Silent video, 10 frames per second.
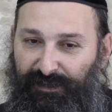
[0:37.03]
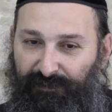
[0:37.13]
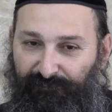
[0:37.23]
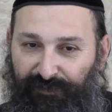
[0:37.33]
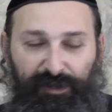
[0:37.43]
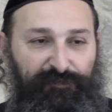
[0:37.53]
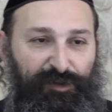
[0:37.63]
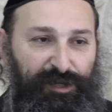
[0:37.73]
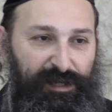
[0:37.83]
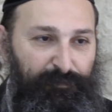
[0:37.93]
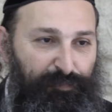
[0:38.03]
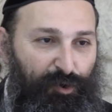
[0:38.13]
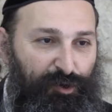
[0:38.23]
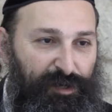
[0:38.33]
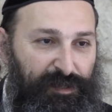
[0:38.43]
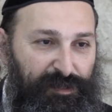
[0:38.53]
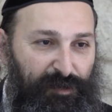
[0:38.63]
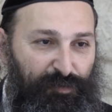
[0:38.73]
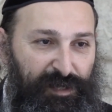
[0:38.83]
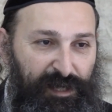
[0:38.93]
very, very important
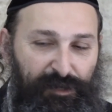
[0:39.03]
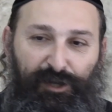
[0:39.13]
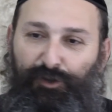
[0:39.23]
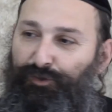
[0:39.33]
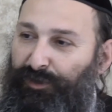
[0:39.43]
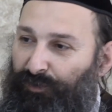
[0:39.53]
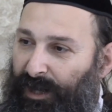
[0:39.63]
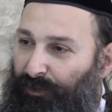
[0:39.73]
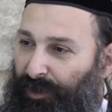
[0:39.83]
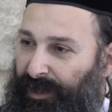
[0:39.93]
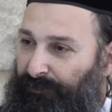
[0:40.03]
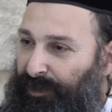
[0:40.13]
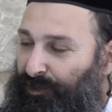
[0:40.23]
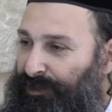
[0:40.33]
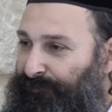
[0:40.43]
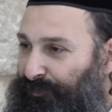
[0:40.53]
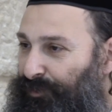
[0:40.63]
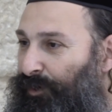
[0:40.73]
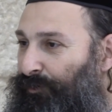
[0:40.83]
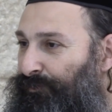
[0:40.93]
that we conclude the right way, because if you
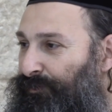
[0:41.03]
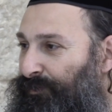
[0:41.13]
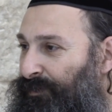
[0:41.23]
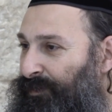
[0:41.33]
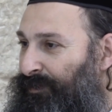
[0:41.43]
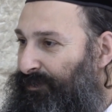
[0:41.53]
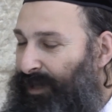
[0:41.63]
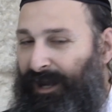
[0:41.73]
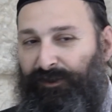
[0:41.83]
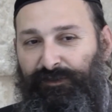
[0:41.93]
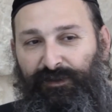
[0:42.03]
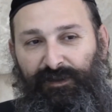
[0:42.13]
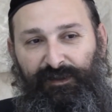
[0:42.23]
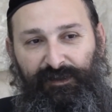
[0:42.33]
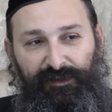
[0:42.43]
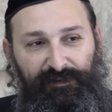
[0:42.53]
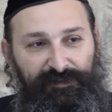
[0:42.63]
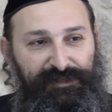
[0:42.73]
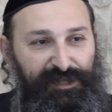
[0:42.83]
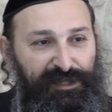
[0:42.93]
don't, then the entire
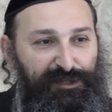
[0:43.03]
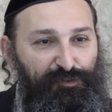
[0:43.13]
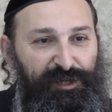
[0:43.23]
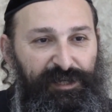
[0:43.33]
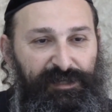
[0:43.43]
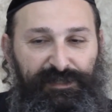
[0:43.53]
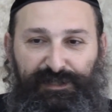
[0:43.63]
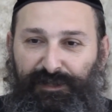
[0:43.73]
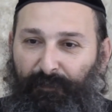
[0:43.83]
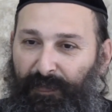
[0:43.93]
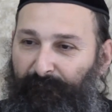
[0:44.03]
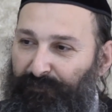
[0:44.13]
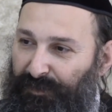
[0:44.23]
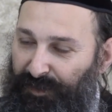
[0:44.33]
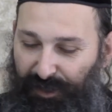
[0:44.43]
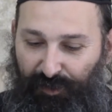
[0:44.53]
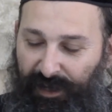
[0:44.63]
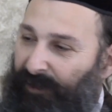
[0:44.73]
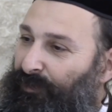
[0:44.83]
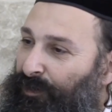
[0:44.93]
6 weeks, they don't
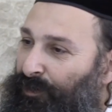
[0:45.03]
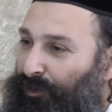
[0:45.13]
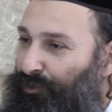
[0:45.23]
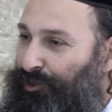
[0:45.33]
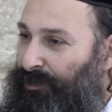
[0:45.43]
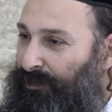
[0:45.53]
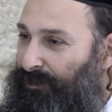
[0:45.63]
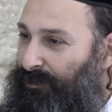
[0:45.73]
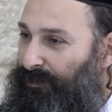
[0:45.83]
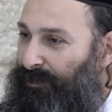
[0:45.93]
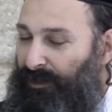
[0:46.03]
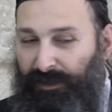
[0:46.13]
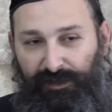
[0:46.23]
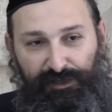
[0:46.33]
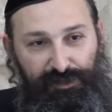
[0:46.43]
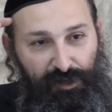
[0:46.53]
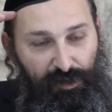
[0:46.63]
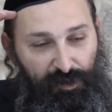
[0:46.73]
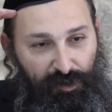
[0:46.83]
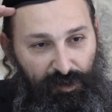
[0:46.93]
have a conclusion.
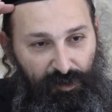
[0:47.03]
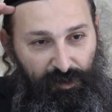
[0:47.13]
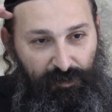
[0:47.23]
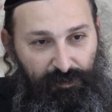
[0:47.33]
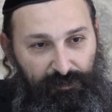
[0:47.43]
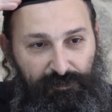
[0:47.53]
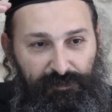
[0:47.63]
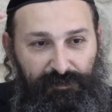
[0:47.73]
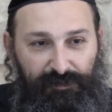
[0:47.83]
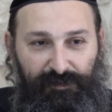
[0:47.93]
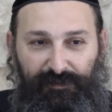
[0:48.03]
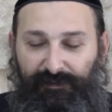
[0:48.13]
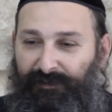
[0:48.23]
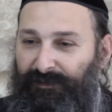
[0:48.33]
So